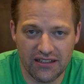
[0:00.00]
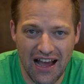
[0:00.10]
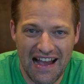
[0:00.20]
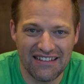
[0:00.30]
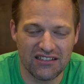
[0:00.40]

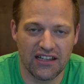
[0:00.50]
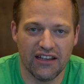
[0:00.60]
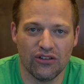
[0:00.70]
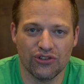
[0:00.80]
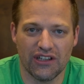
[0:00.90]
nine
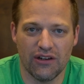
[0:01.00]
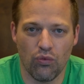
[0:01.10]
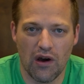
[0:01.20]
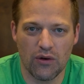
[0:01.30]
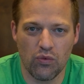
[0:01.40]
sales in
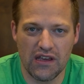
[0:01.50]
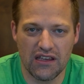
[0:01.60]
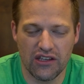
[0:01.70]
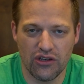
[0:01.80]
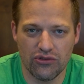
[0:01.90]
one
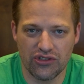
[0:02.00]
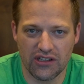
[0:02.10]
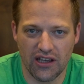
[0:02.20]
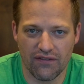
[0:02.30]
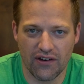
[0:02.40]
week
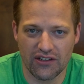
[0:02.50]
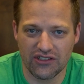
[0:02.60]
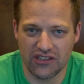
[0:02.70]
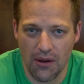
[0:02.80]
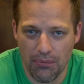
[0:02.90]
using a very
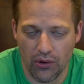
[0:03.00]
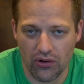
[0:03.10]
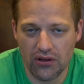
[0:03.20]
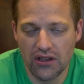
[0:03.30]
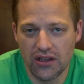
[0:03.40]

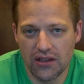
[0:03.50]
simple